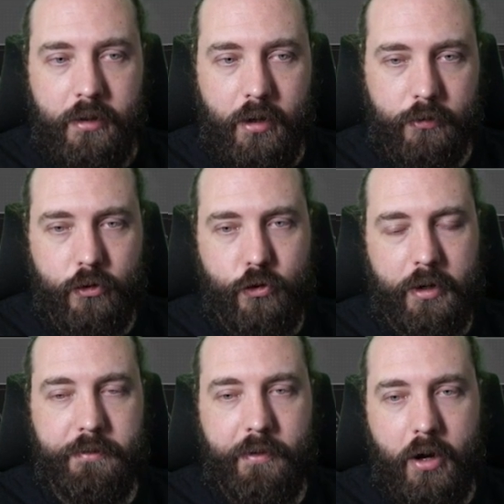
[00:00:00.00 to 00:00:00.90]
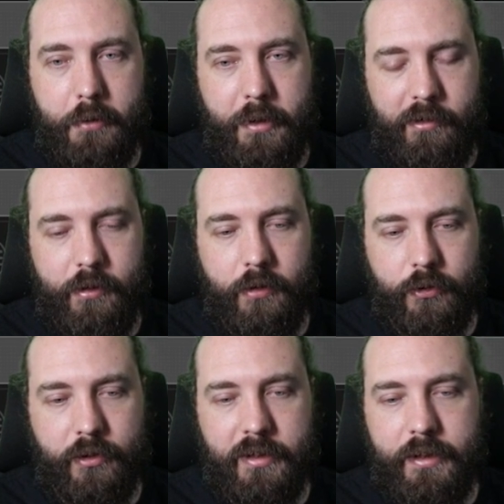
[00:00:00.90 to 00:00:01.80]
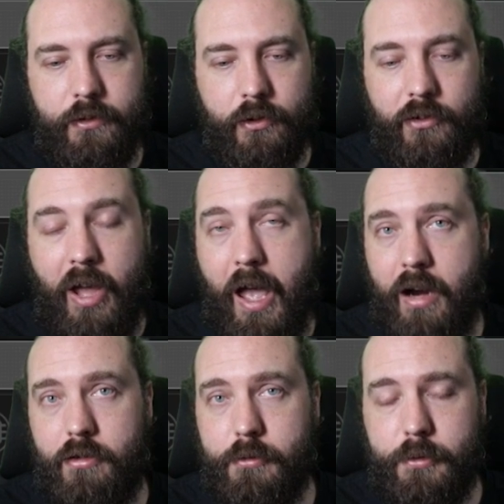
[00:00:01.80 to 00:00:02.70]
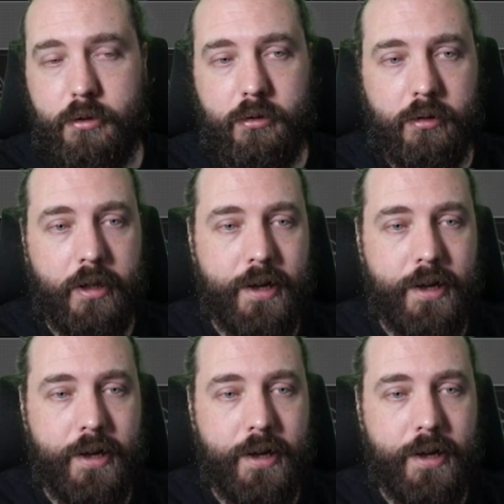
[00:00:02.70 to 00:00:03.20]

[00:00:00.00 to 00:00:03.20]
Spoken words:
Concentrate fire periodically is a terrible